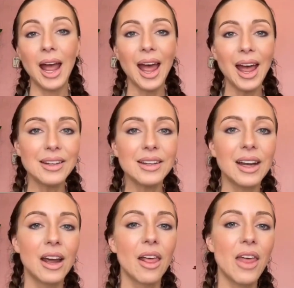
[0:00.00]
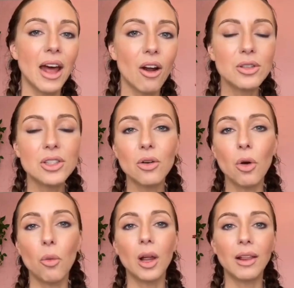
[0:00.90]
And that
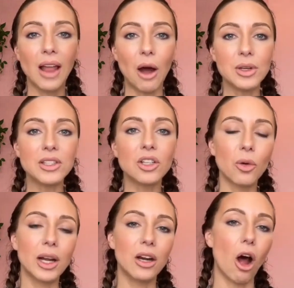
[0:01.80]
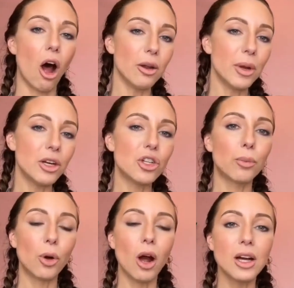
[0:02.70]
also will allow us to create an
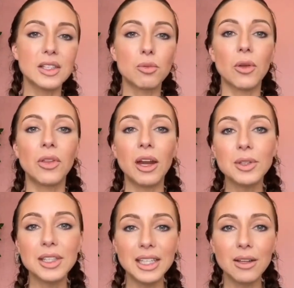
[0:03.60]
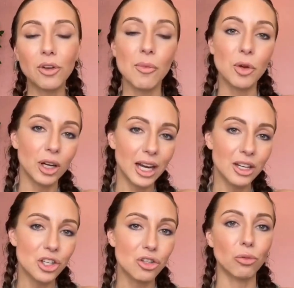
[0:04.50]
automation process where they receive
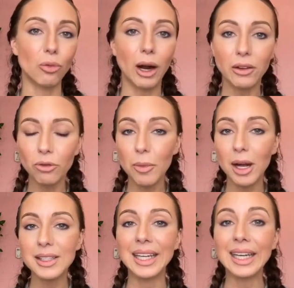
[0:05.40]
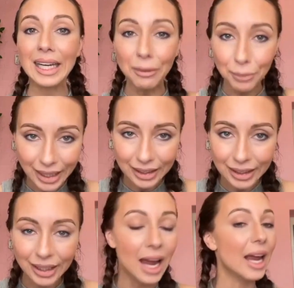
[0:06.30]
communication directly from us
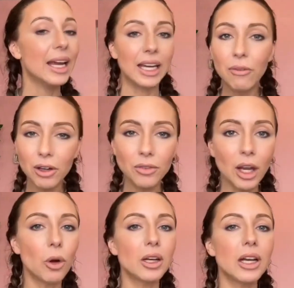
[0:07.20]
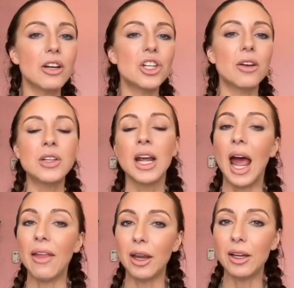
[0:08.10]
immediately, even if they work night shift
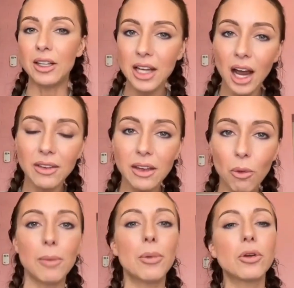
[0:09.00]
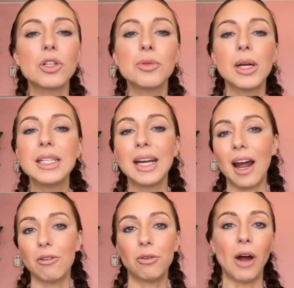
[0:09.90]
and they decide that they want to book their spray tan
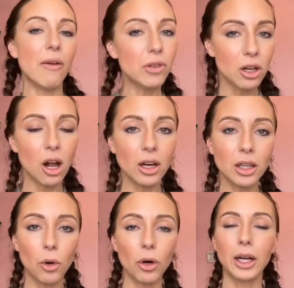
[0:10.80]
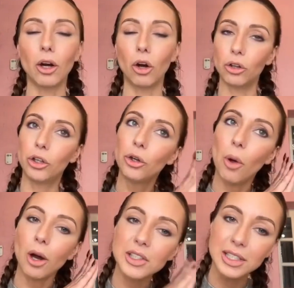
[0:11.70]
at 5 o'clock in the morning and girl,
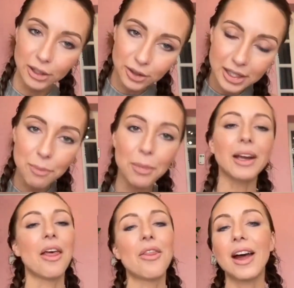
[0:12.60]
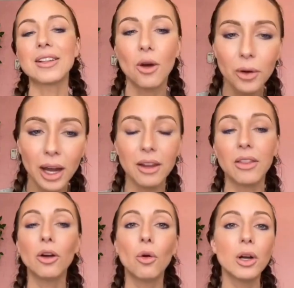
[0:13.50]
you are still sleeping, that's okay.
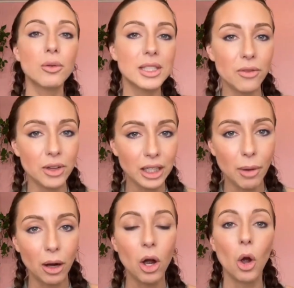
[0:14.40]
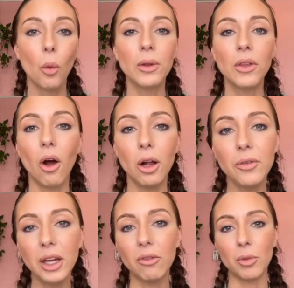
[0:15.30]
They're going to receive an email with all
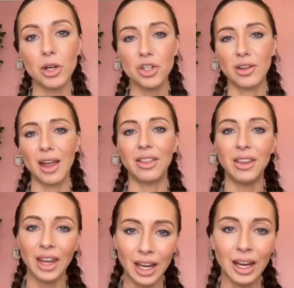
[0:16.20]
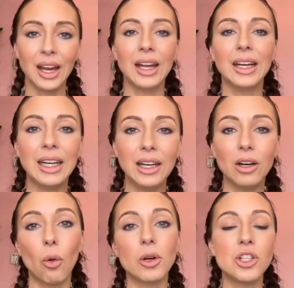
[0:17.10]
of the information that they need
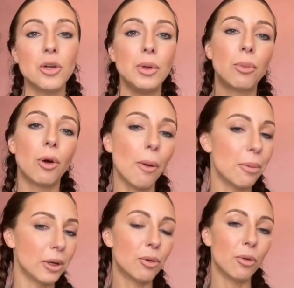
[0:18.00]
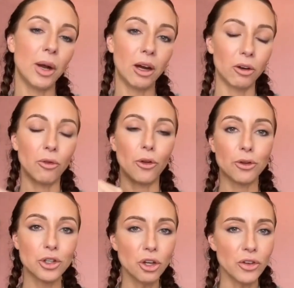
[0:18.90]
in order to be properly prepared for
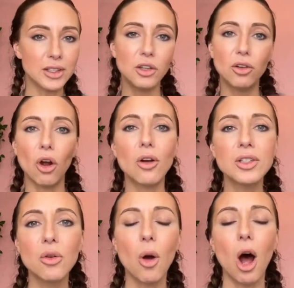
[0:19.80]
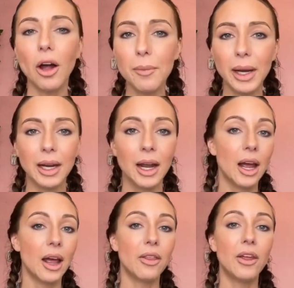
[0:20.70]
their service. You can also automate
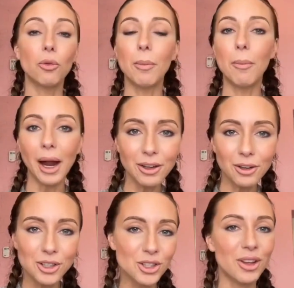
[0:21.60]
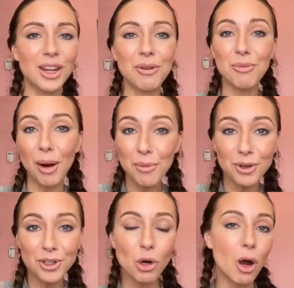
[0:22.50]
their reminders so that they remember
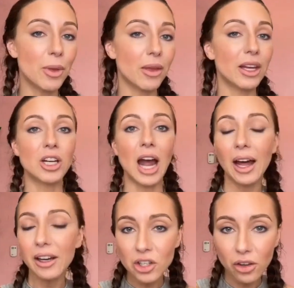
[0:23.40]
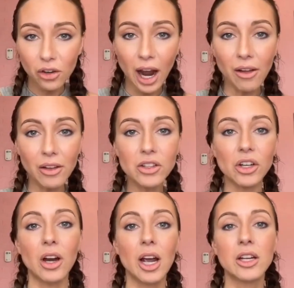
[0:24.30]
to show up, that they should add it to their
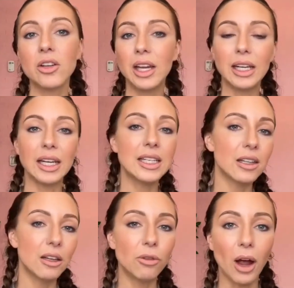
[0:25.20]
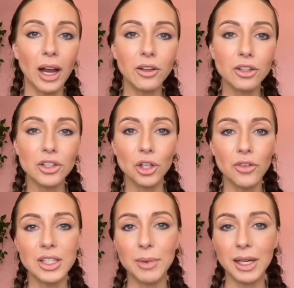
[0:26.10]
calendar so they can easily find their
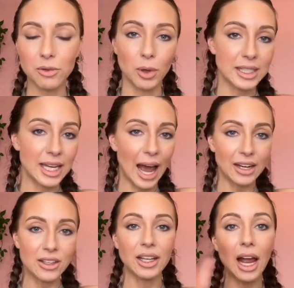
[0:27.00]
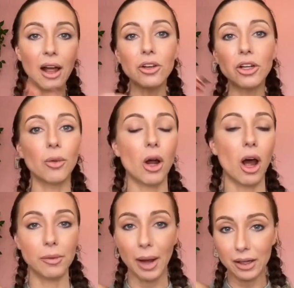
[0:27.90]
service, because once they add it to the calendar, it will
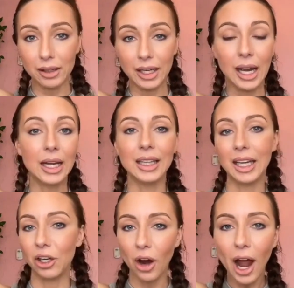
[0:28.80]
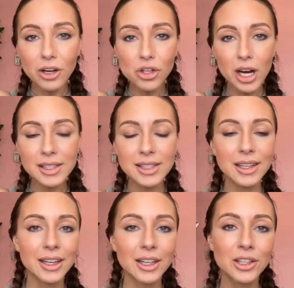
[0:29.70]
automatically link your address.
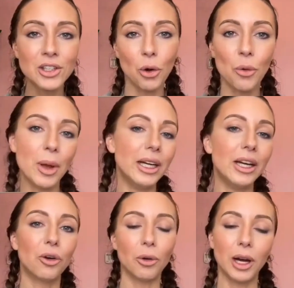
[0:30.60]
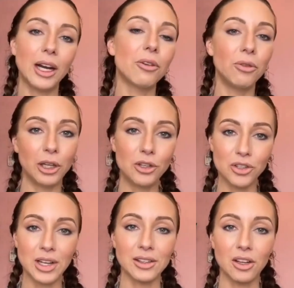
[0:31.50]
So many great
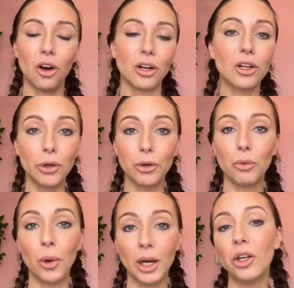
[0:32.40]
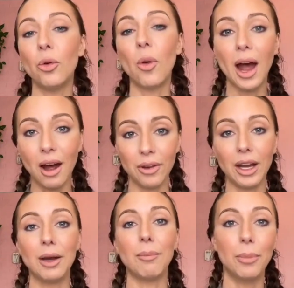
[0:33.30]
features that are included when you have
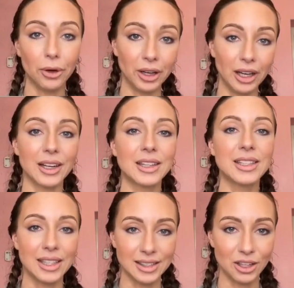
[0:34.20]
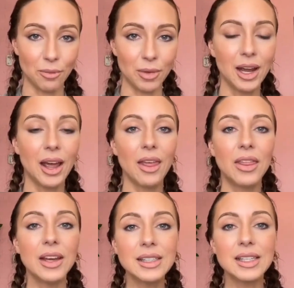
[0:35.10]
a booking system.
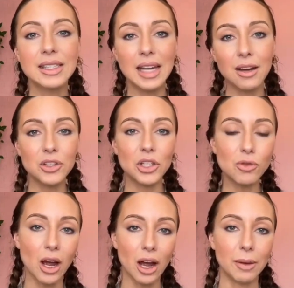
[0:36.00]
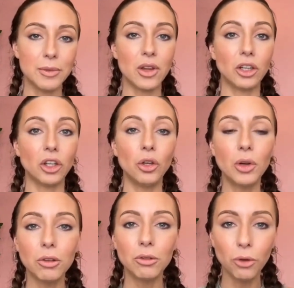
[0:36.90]
This saves you time so that you can